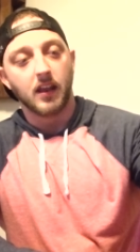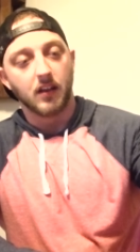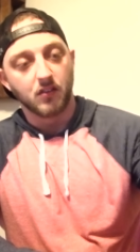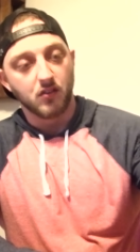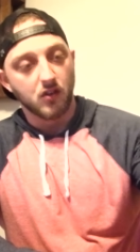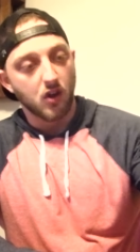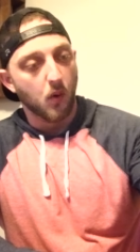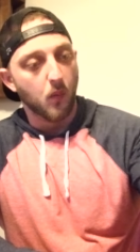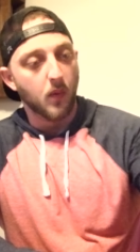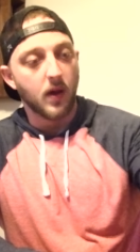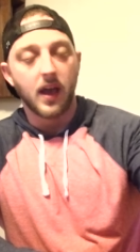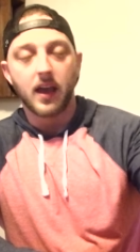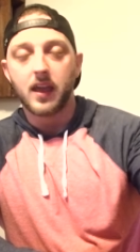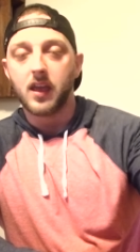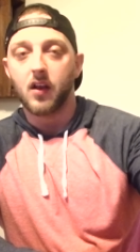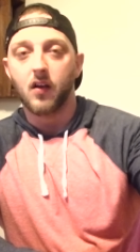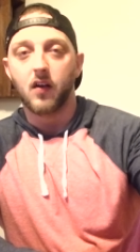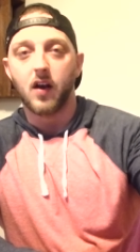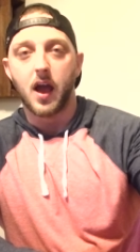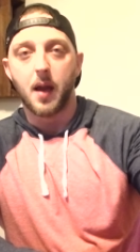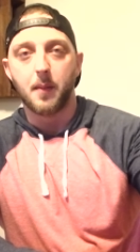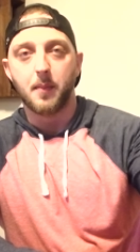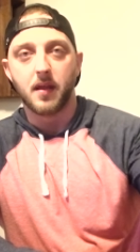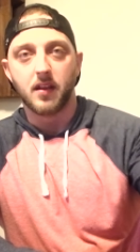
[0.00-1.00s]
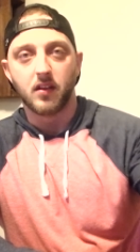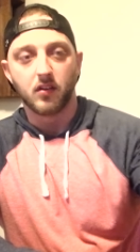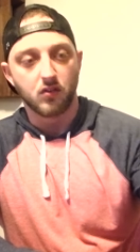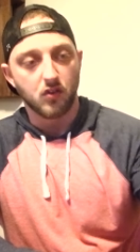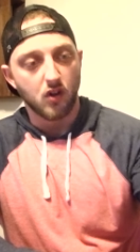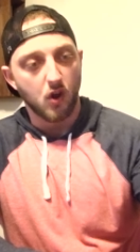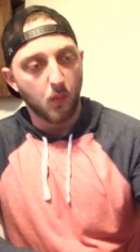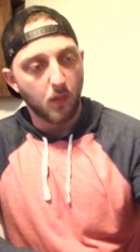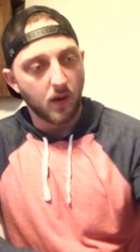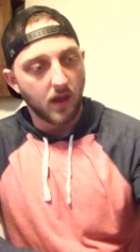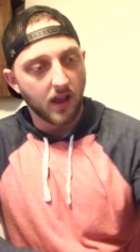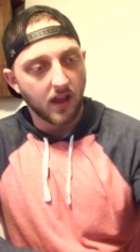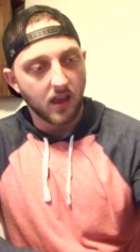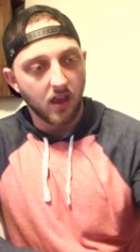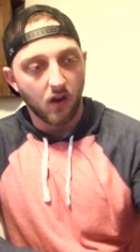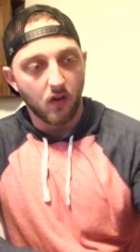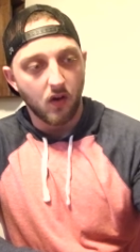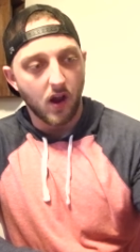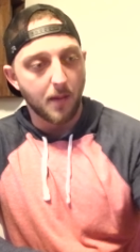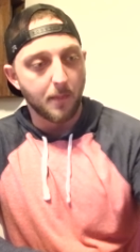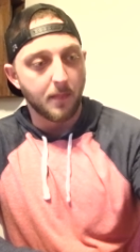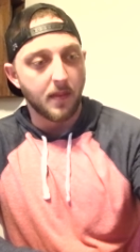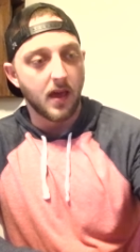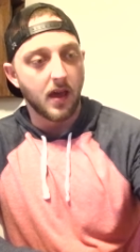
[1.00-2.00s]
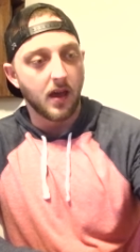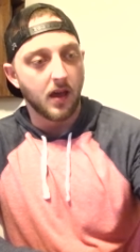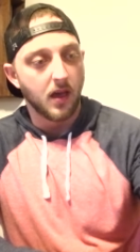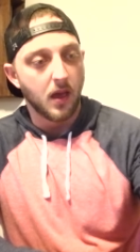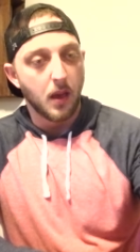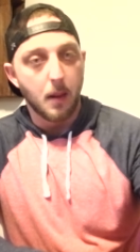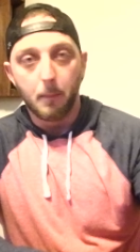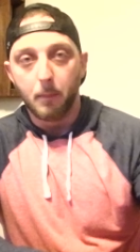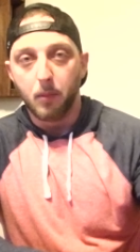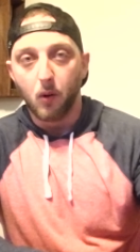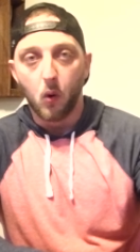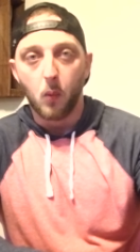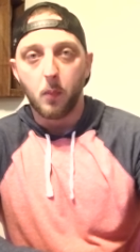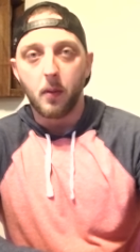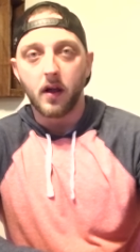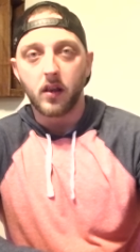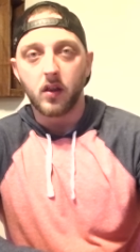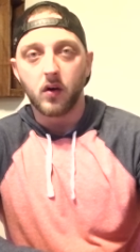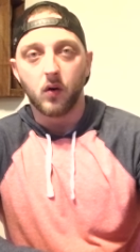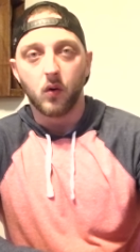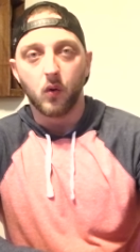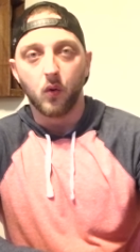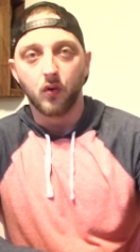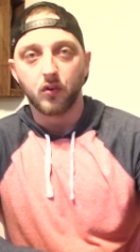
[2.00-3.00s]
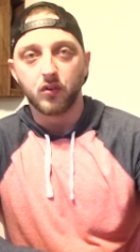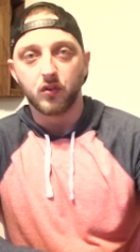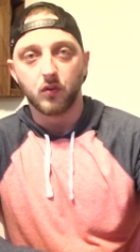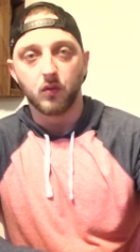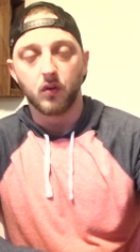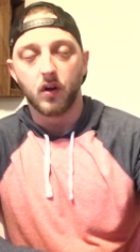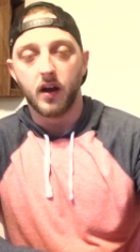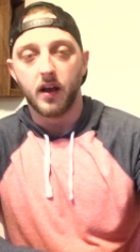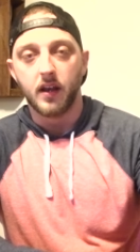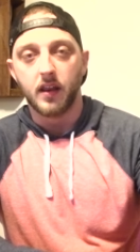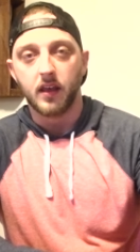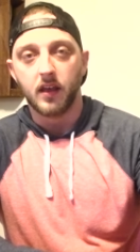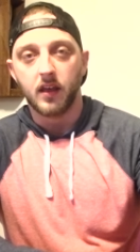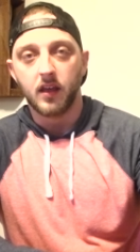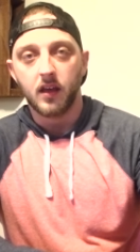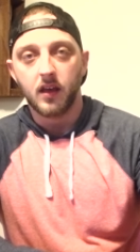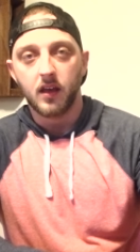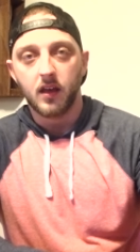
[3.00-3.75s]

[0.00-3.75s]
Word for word: There's no way I can grab that bull by the horns and ride it.